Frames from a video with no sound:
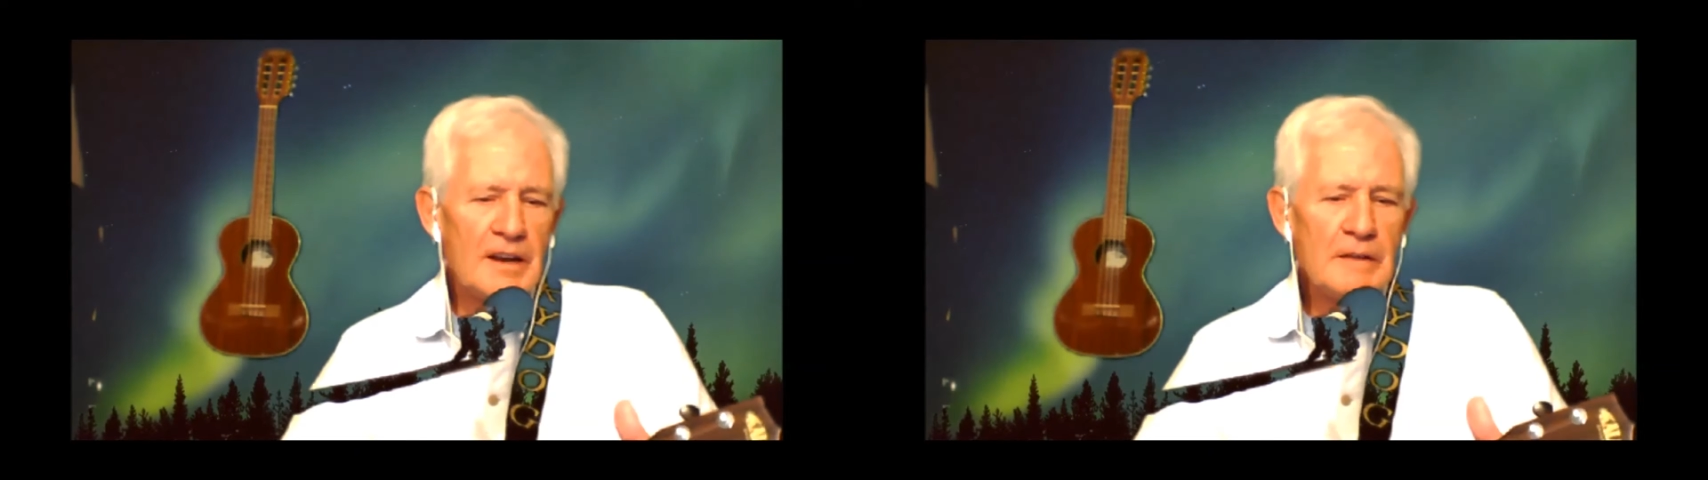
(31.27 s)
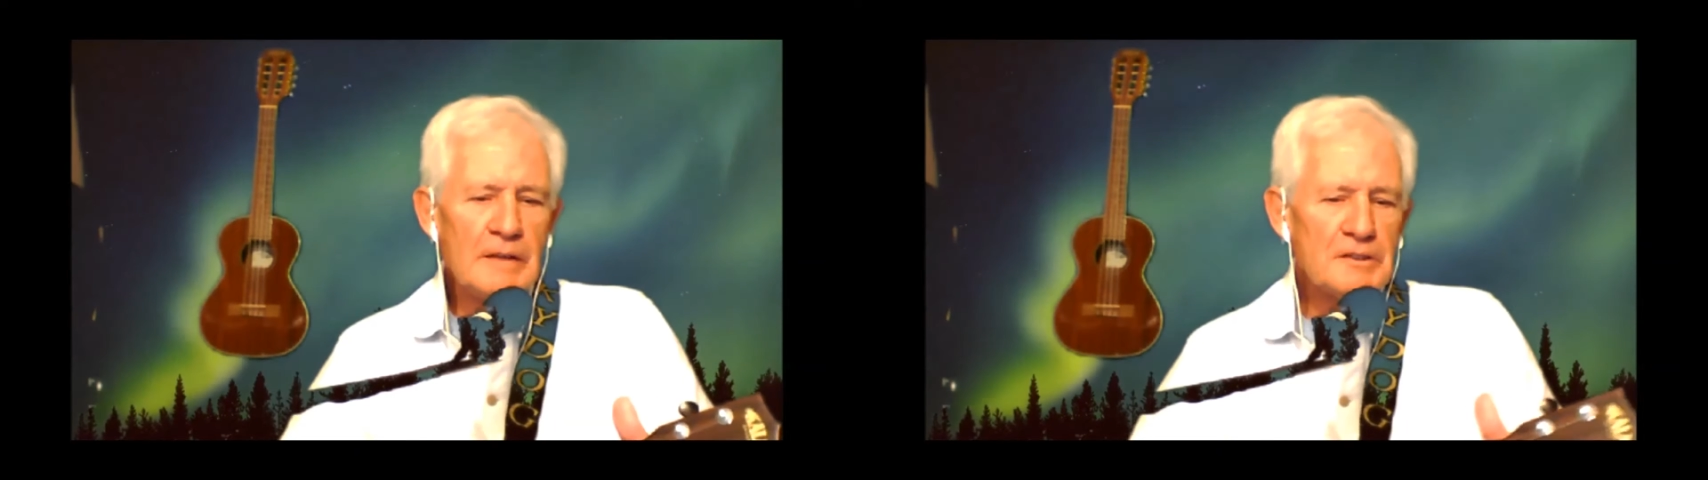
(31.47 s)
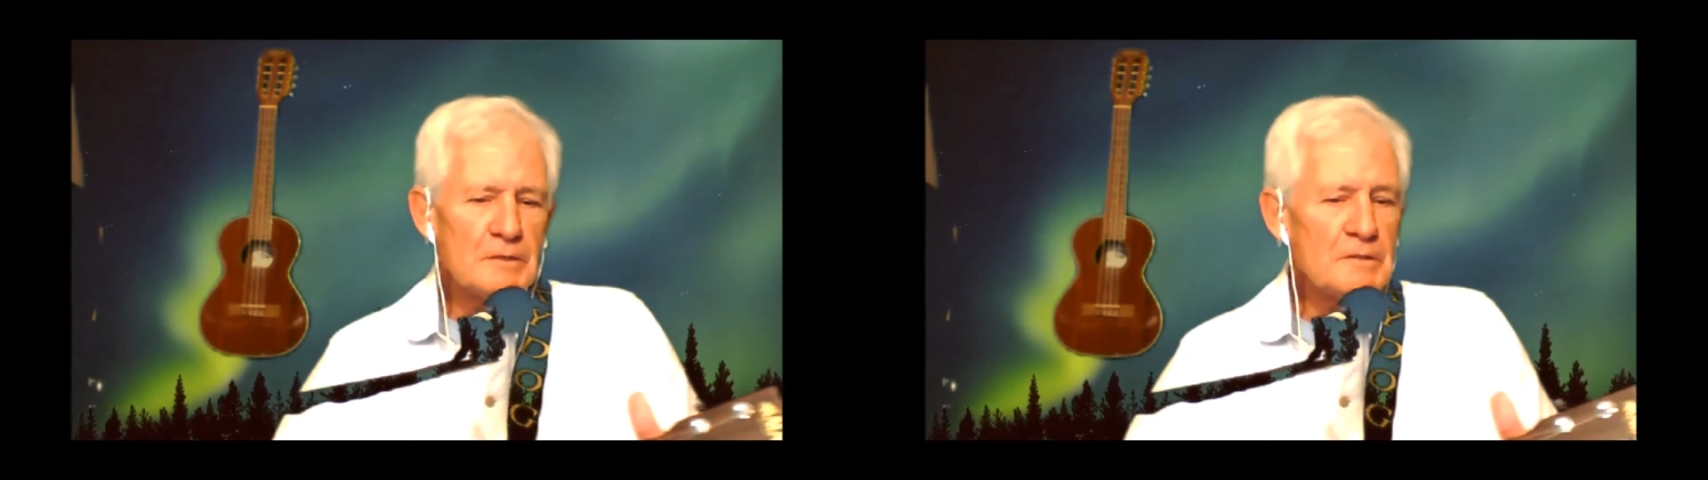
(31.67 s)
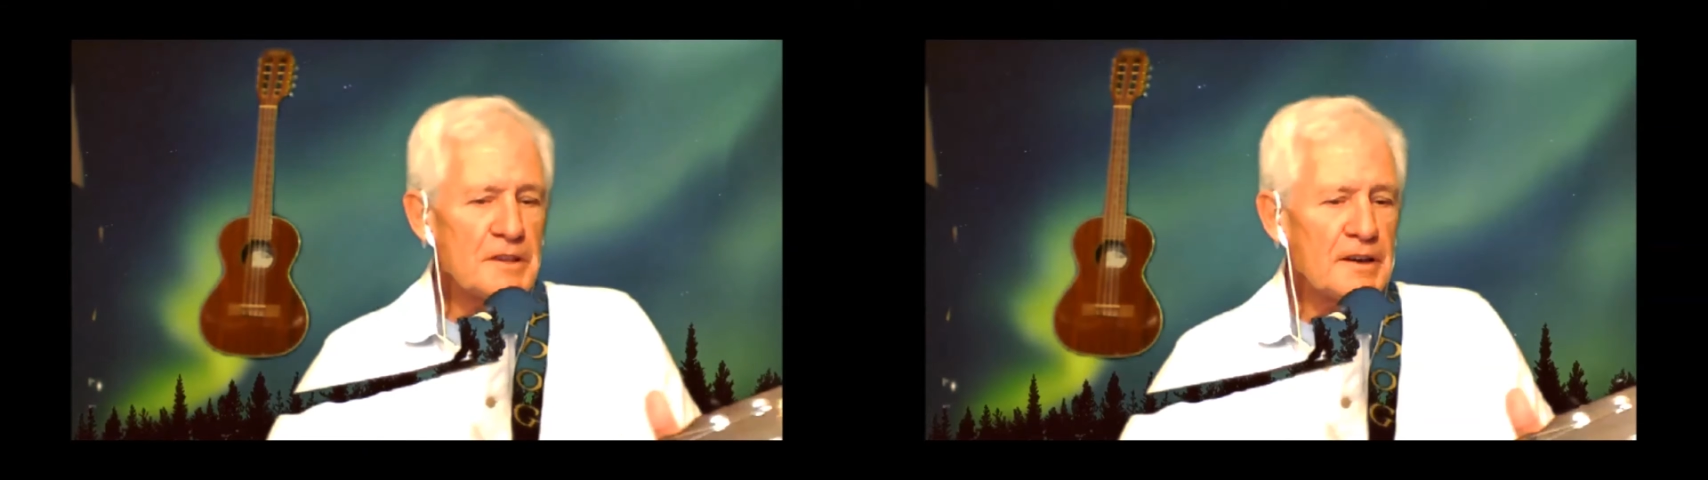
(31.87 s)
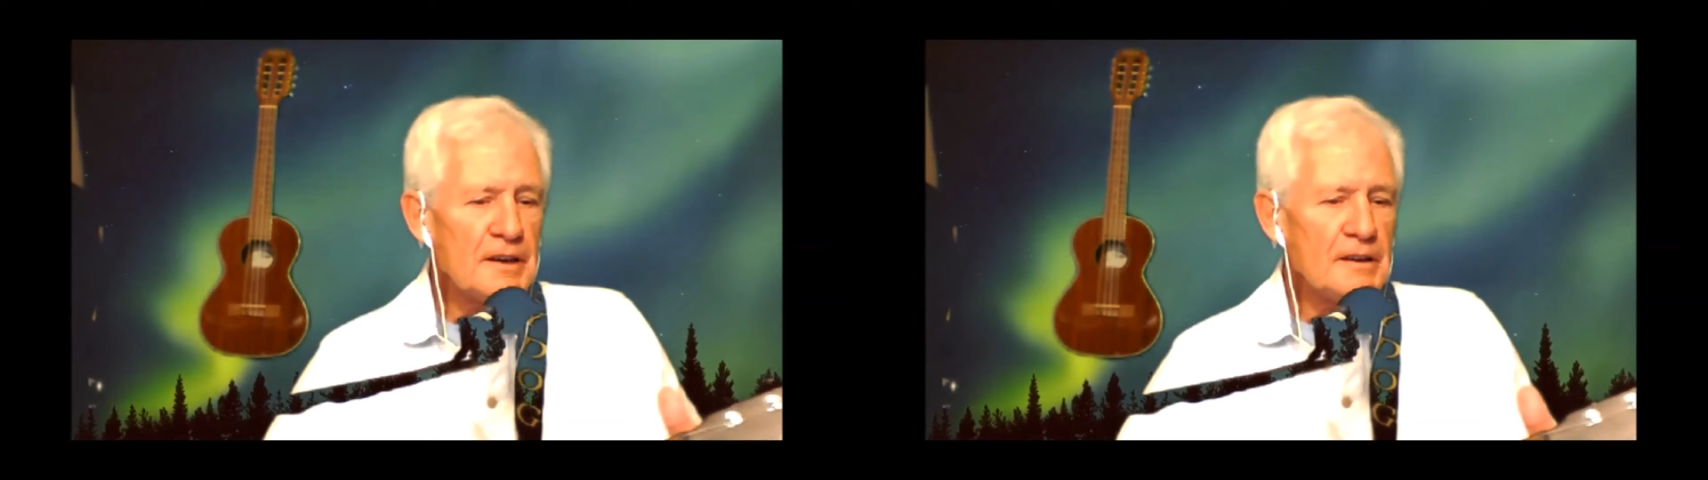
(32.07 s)
and he was good
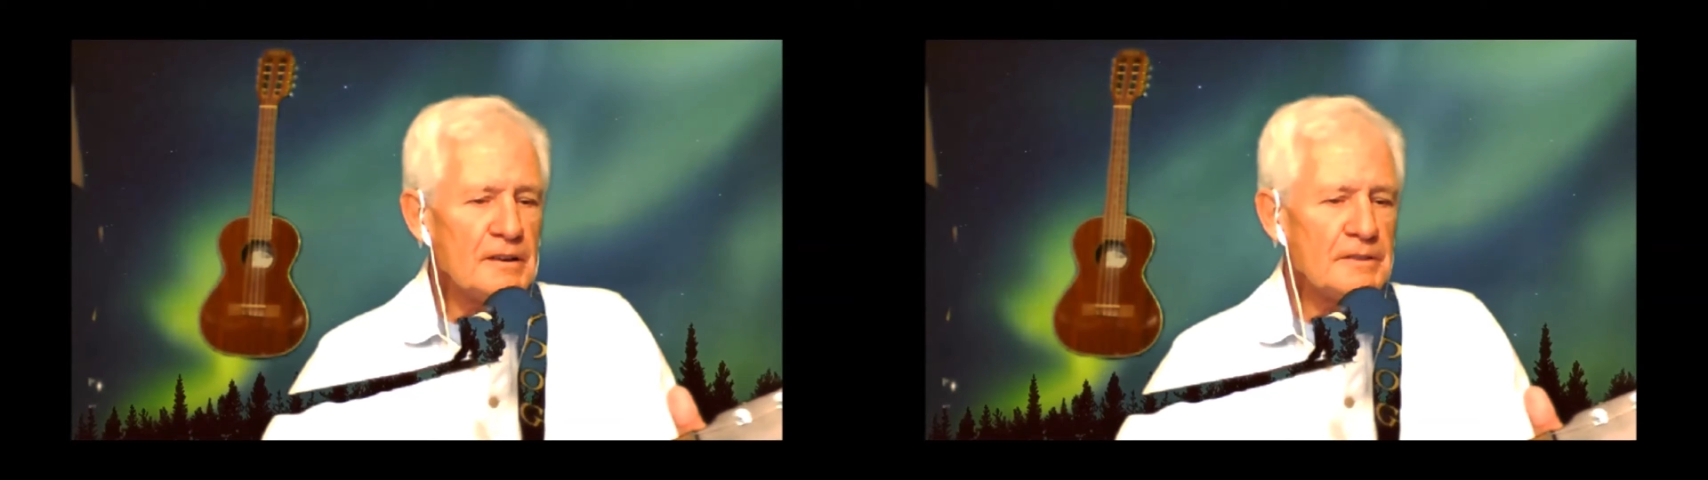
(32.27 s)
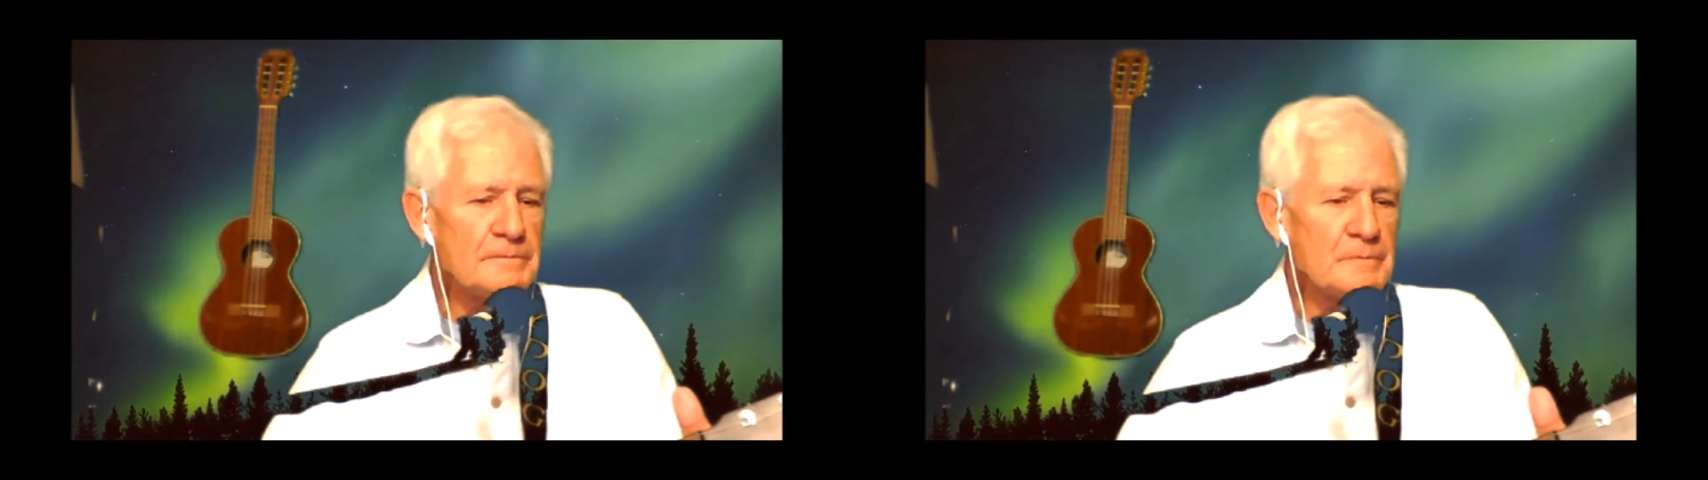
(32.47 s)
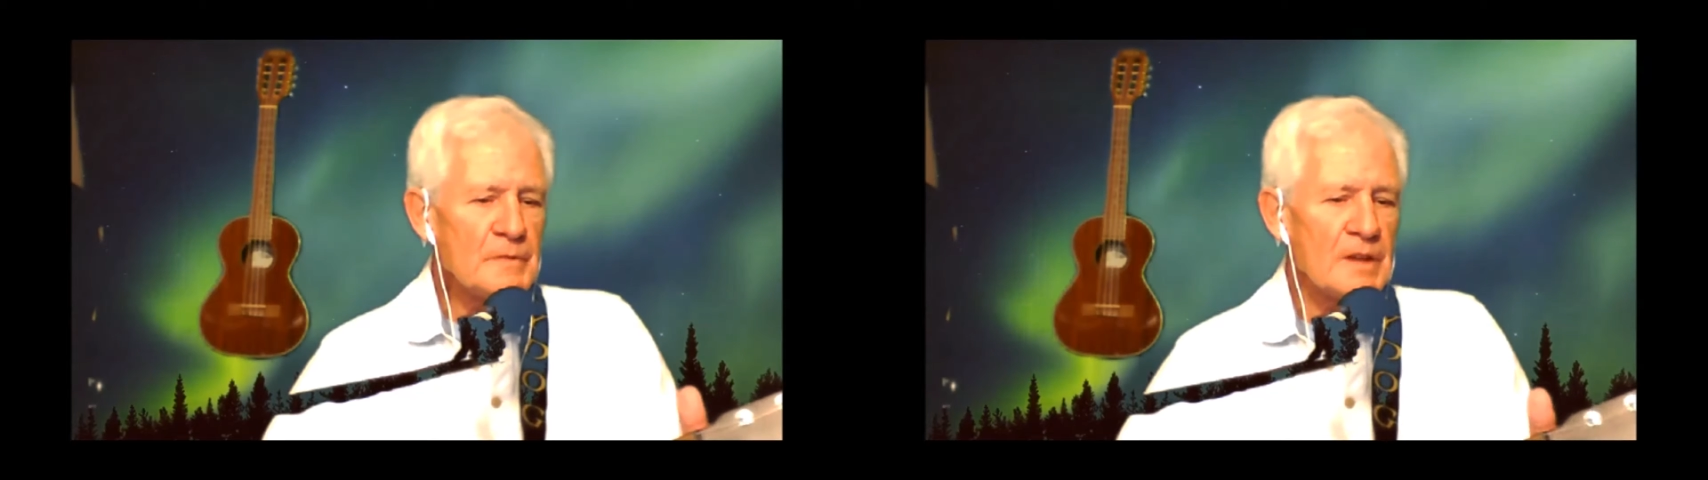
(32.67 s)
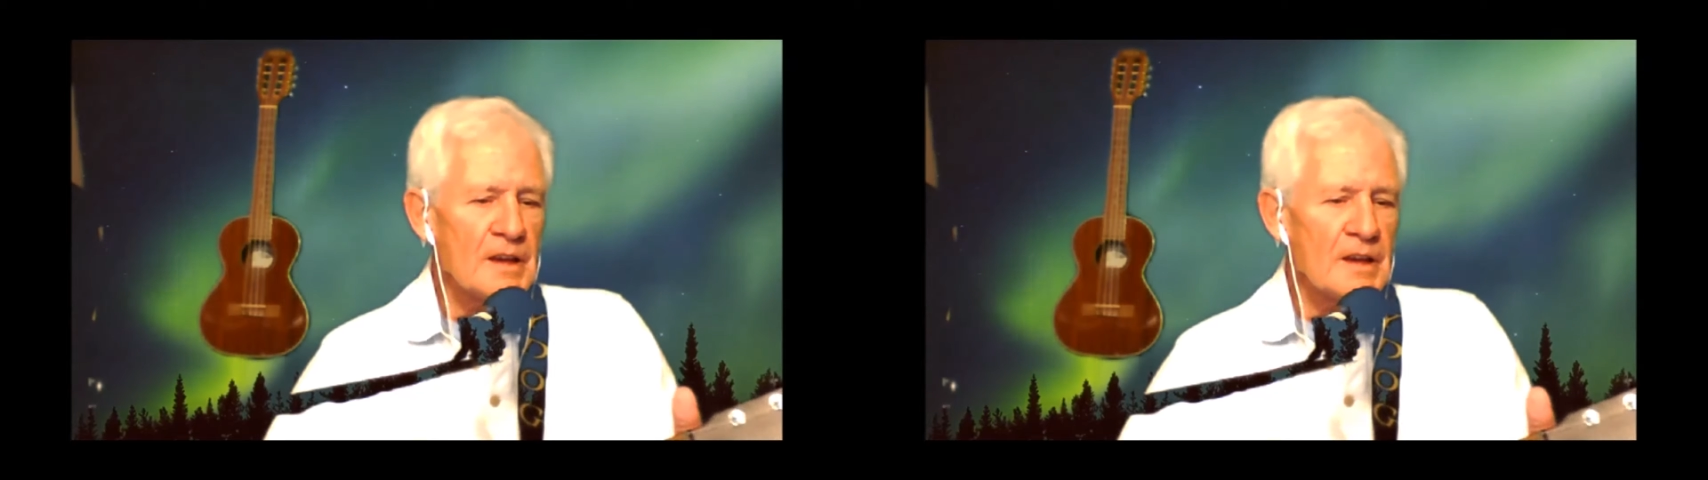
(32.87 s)
with a gun.